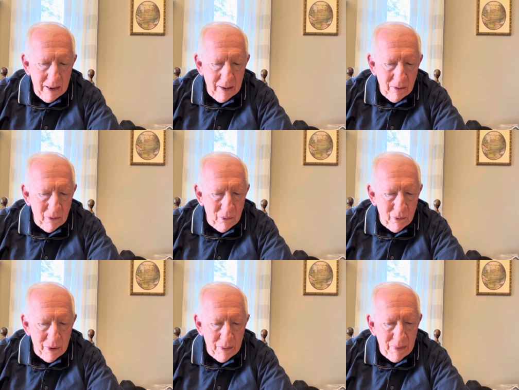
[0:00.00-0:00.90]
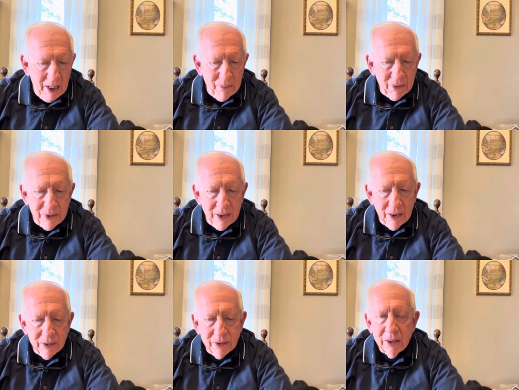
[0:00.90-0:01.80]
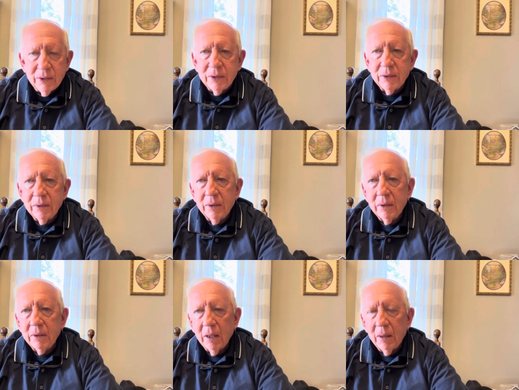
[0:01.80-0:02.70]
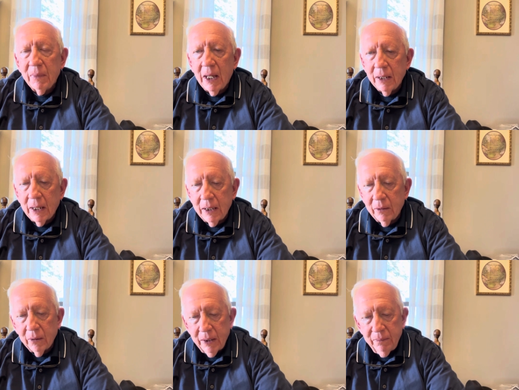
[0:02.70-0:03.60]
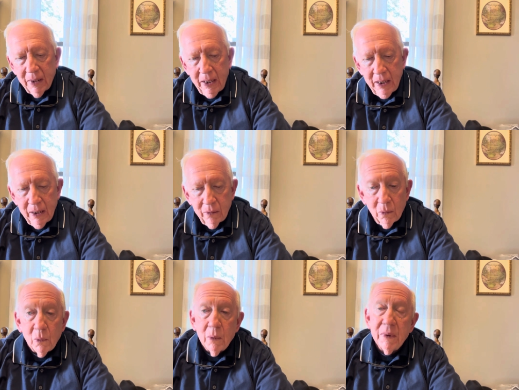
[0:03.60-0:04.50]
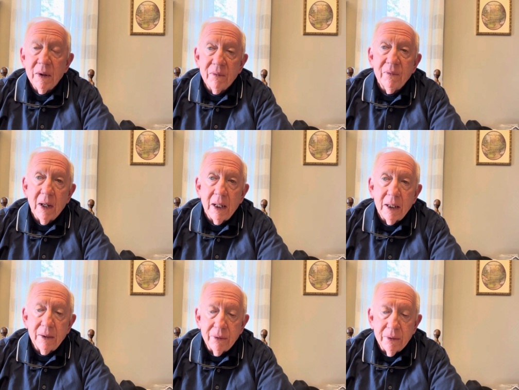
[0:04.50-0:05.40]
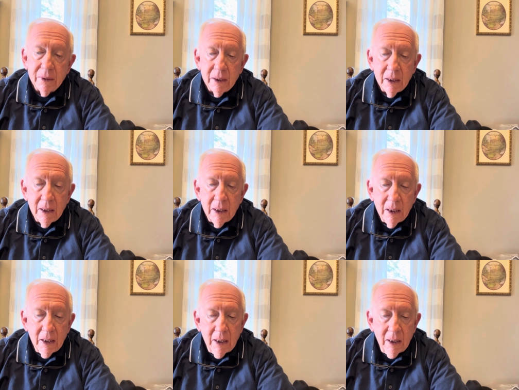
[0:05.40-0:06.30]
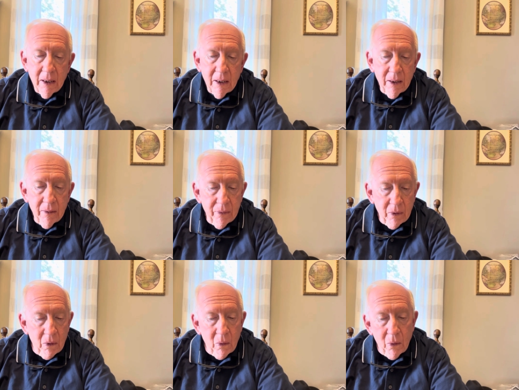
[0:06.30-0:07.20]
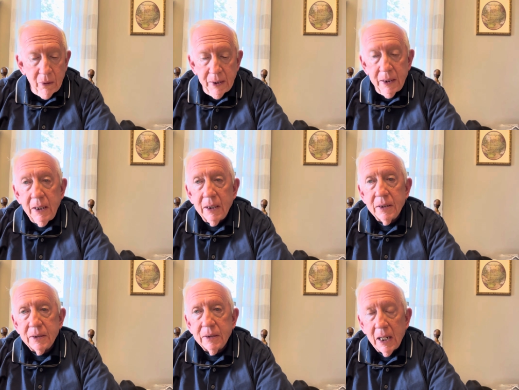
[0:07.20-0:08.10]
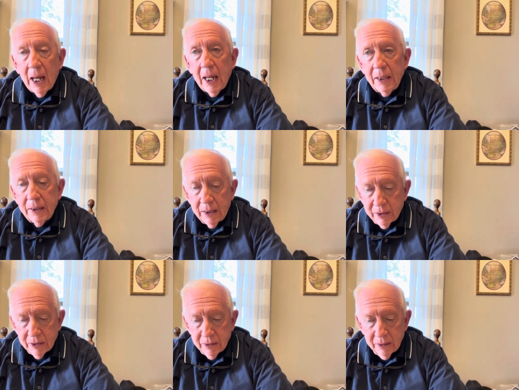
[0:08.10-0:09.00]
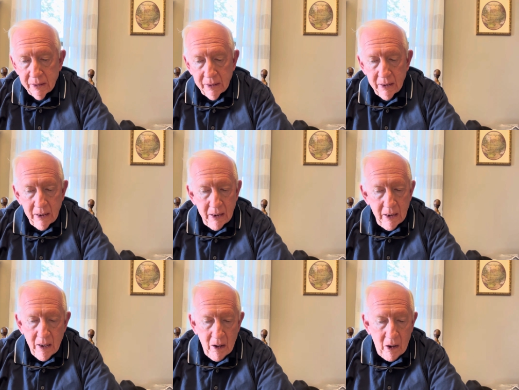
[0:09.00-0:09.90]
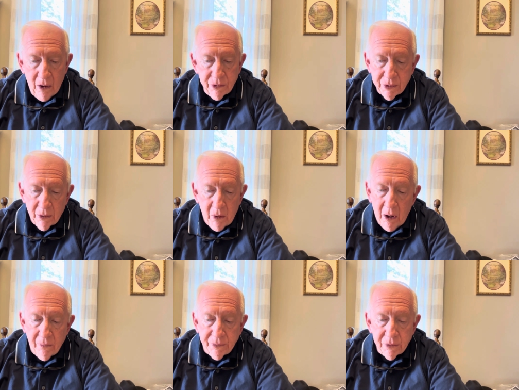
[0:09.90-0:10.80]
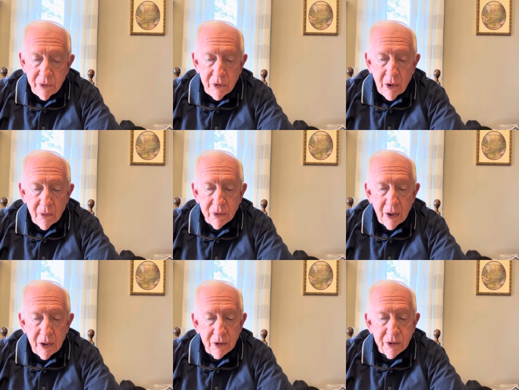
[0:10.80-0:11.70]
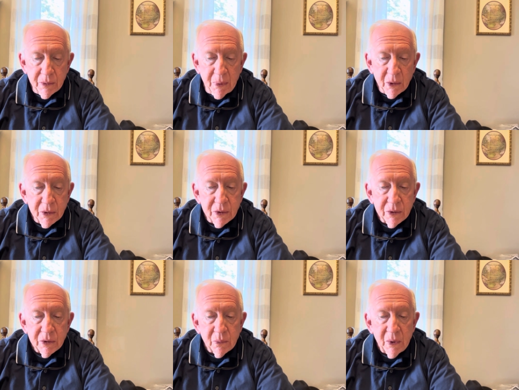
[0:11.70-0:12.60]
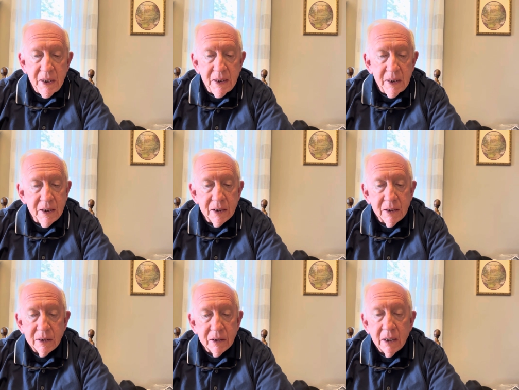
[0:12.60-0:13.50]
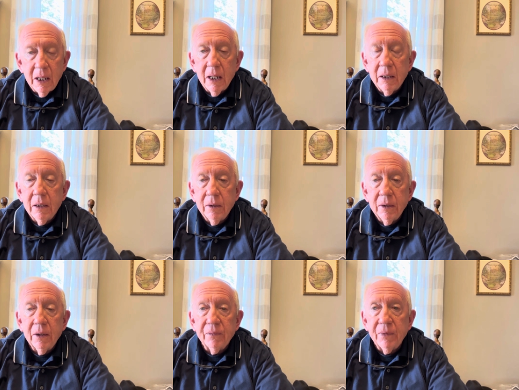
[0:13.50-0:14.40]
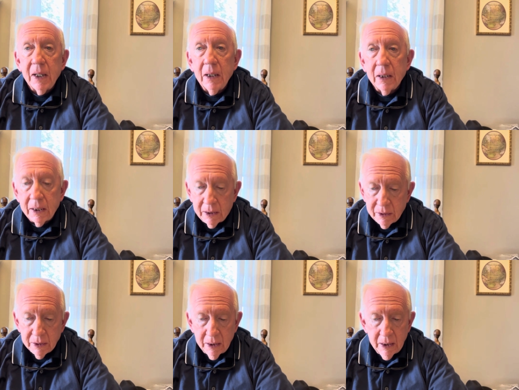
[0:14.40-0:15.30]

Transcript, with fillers: Now, when the Bible tells us about a great man or woman of faith, the Lord in his kindness also often shows us the person's weaknesses and their failings.